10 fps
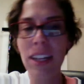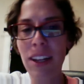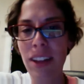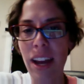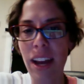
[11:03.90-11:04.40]
you
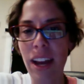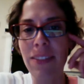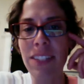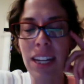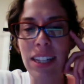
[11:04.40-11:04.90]
that I have
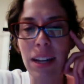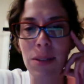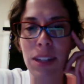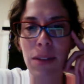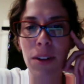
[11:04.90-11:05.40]
sat down
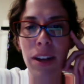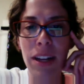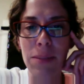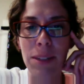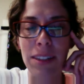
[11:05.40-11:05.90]
with several
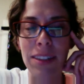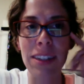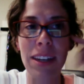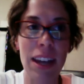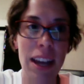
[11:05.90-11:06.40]
husbands
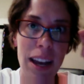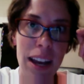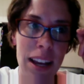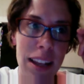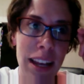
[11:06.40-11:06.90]

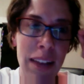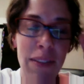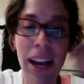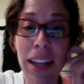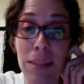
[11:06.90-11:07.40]
and they've
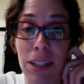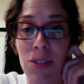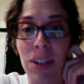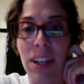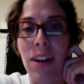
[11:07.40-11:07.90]
asked me
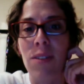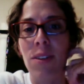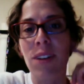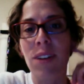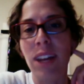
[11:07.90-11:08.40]
straight out,
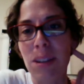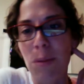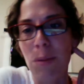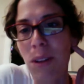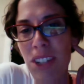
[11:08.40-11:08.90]
okay, so
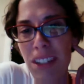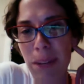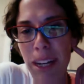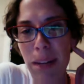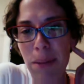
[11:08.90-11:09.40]
what if she doesn't
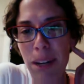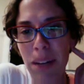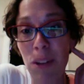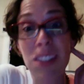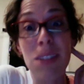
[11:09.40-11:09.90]
make any money?
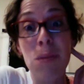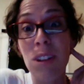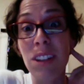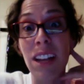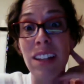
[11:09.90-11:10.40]
What's the
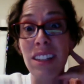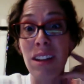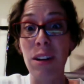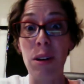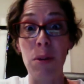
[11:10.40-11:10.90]
worst case
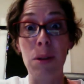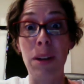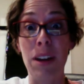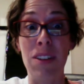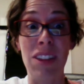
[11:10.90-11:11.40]
scenario? Are we going to be
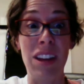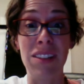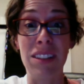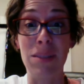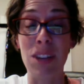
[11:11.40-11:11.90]
out
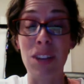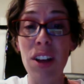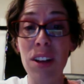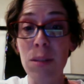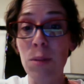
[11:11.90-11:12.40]
thousands of
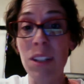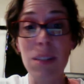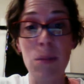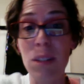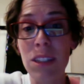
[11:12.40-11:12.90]
dollars?
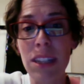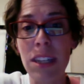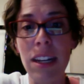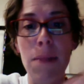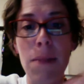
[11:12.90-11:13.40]
What's the
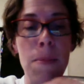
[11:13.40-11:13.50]
deal?